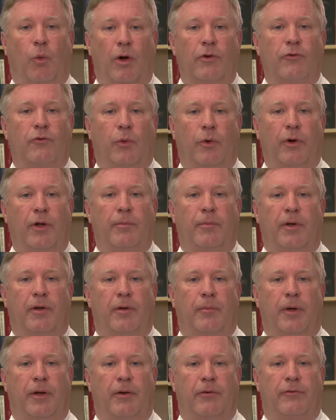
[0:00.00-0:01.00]
120
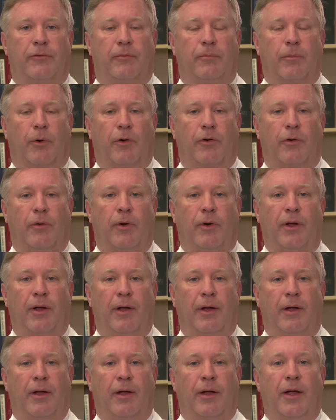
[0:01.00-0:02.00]
millimeters of mercury
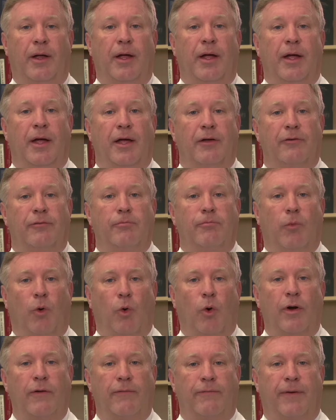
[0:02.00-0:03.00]
is
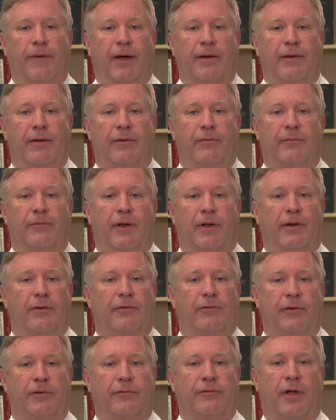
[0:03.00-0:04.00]
more effective than a
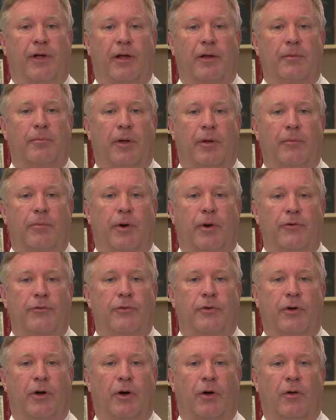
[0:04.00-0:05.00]
systolic blood
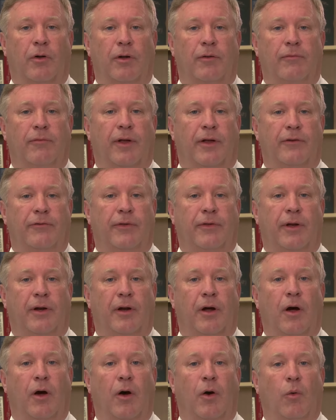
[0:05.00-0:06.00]
pressure goal of less than
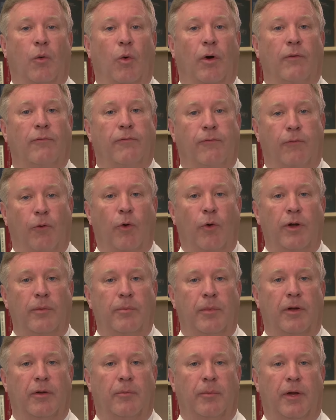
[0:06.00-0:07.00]
140
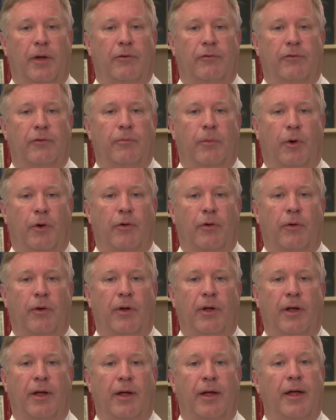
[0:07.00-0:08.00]
millimeters of
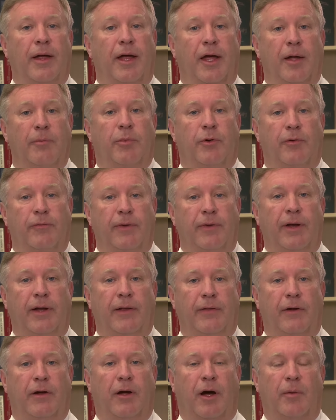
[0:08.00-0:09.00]
mercury in
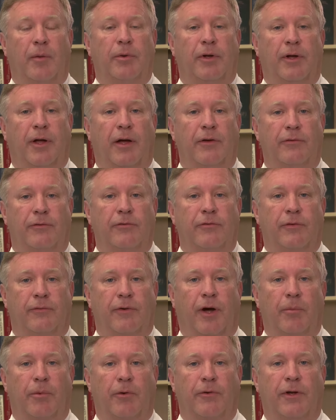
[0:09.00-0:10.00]
preventing the complications
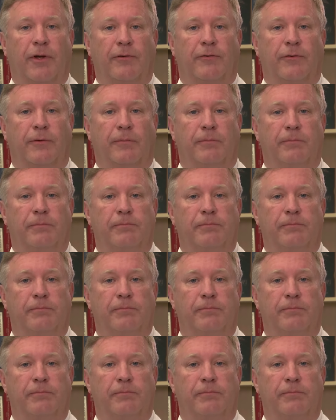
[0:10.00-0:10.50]
of hypertension.